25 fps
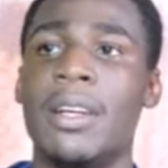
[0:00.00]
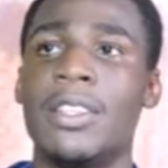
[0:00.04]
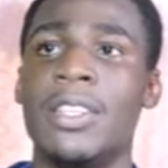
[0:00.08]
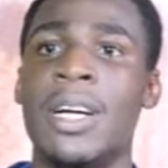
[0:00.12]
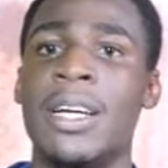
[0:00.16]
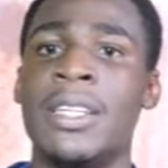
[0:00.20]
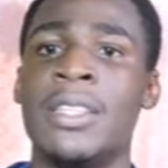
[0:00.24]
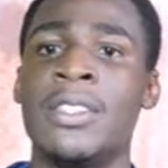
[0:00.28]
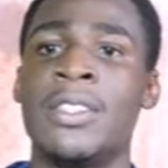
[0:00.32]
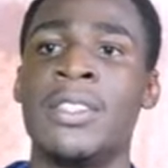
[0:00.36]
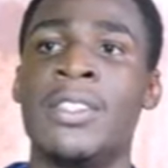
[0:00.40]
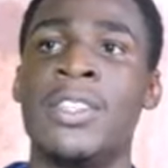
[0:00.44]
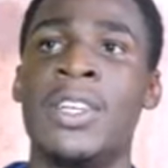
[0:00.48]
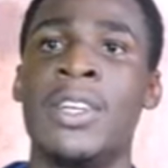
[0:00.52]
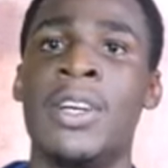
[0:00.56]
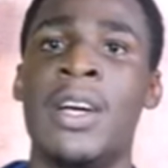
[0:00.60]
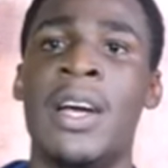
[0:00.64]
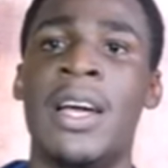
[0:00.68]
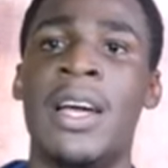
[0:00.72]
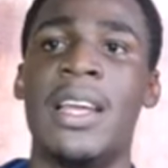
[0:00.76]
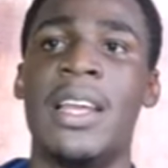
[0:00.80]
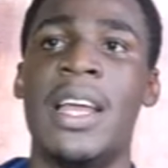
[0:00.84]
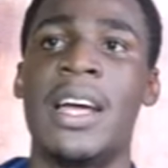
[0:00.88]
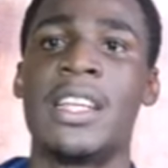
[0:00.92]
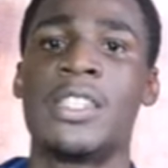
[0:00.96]
and
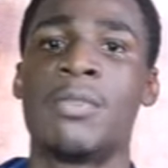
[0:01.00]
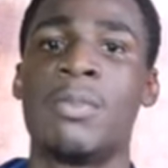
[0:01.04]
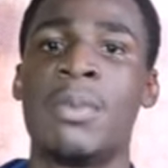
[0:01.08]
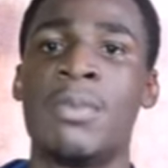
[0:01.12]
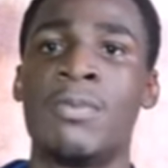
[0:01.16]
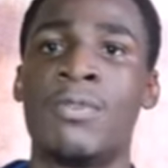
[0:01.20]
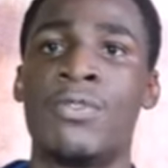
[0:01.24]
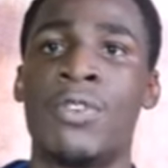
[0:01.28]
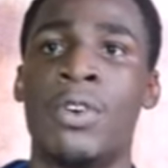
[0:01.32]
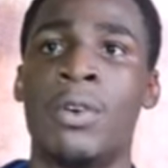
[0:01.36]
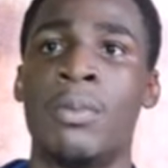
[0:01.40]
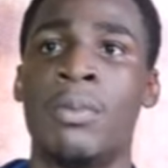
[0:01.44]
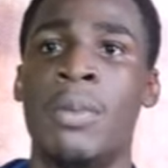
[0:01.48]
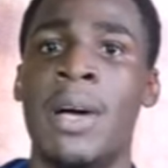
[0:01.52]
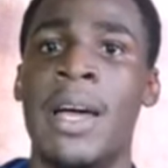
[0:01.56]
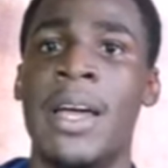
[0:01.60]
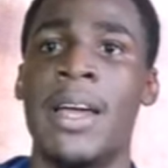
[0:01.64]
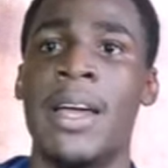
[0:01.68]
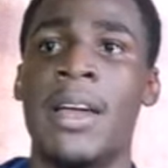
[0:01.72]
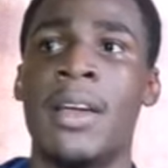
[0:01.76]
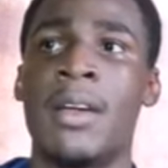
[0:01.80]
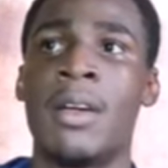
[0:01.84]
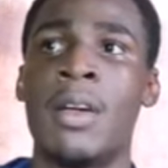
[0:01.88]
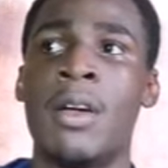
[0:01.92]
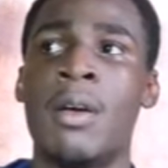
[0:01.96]
generally has been from my
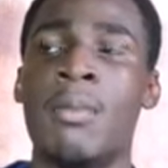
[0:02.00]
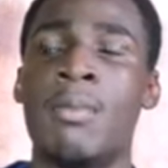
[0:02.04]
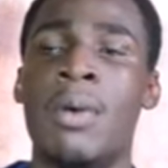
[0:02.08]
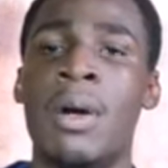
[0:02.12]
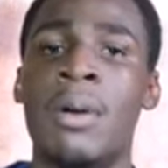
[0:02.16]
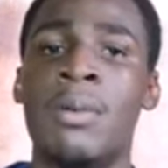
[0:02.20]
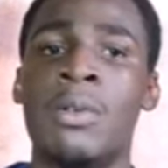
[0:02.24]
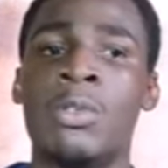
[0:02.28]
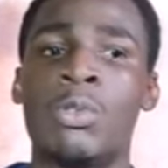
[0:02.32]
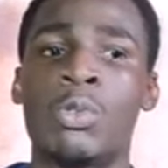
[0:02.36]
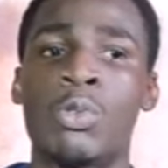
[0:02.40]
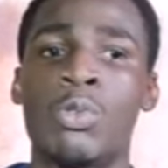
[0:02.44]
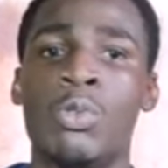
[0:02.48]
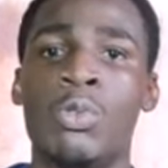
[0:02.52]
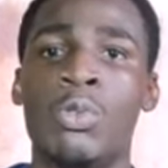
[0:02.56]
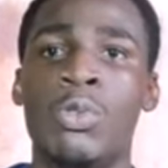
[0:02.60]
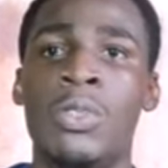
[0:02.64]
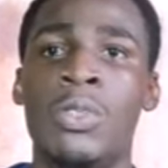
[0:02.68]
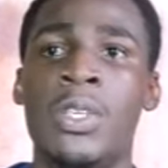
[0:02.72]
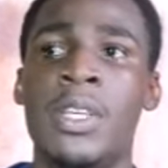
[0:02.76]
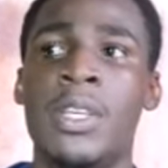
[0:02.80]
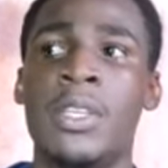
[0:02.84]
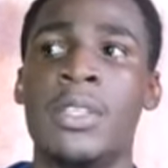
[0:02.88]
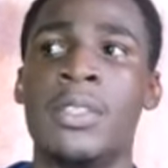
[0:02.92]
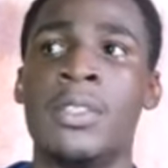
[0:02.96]
private school
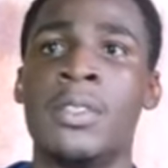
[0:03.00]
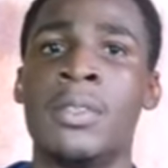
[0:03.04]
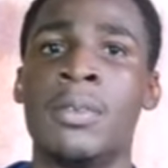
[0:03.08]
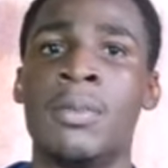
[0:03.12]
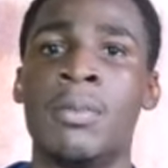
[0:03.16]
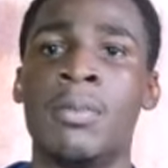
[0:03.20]
days.